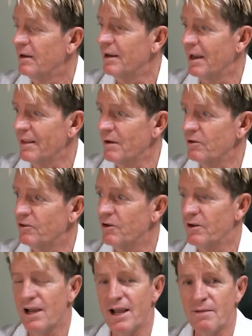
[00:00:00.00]
No, that was
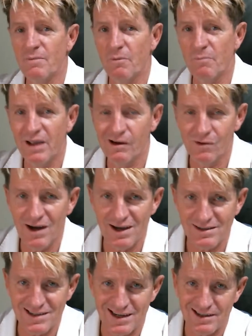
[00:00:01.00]
her name,
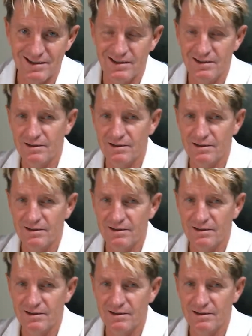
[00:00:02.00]
Pirata.